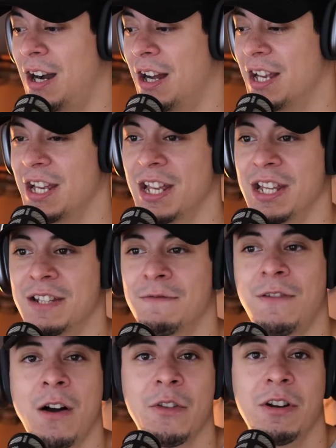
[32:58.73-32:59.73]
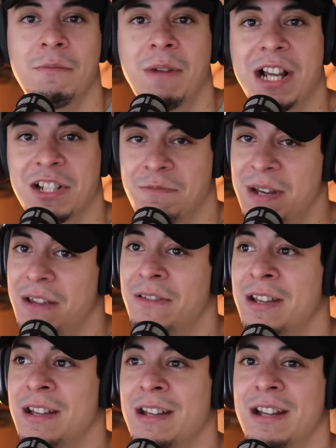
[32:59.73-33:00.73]
is Father Mike Schmidt,
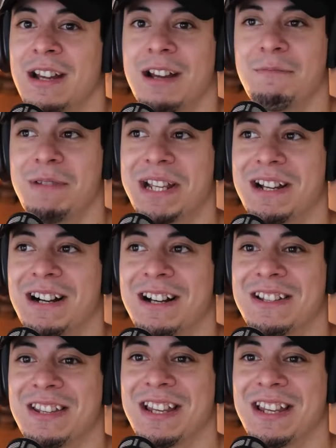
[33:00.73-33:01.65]
because